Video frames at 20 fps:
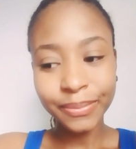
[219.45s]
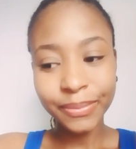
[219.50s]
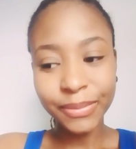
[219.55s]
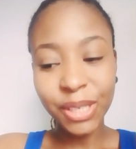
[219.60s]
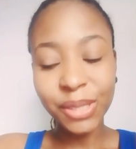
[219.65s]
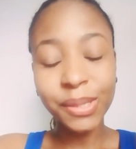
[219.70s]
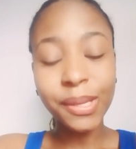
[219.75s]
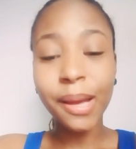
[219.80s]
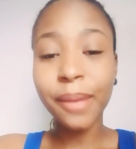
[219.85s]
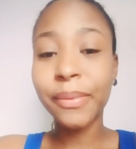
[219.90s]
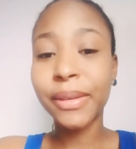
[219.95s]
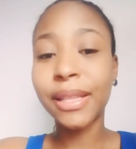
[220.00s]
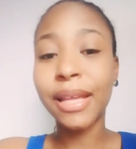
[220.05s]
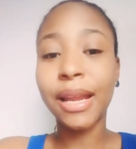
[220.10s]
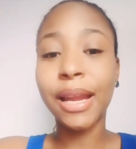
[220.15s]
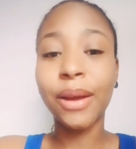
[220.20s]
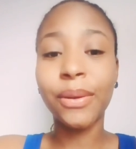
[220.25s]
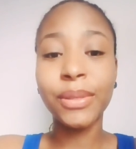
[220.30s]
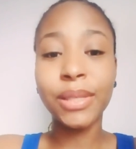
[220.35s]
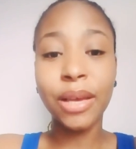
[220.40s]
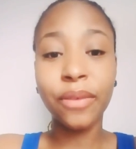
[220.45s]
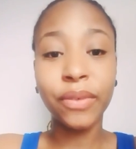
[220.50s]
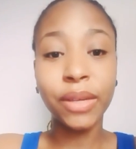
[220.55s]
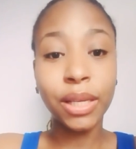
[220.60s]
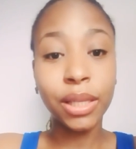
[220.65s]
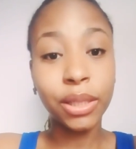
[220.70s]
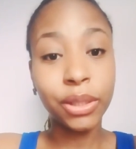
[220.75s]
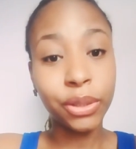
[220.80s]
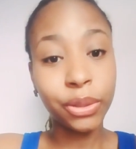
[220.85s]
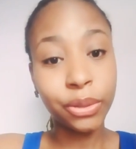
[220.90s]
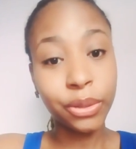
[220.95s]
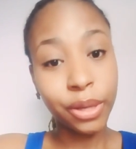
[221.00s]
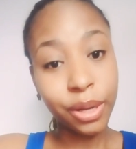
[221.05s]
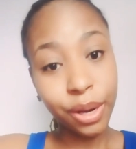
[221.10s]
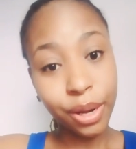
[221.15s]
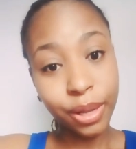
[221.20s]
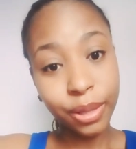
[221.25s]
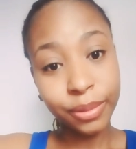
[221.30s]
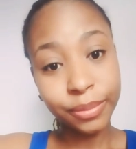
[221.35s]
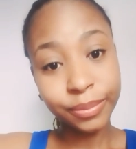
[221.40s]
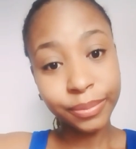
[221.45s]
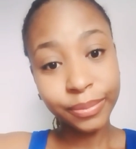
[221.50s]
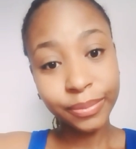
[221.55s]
On top of that, I was having a little girl.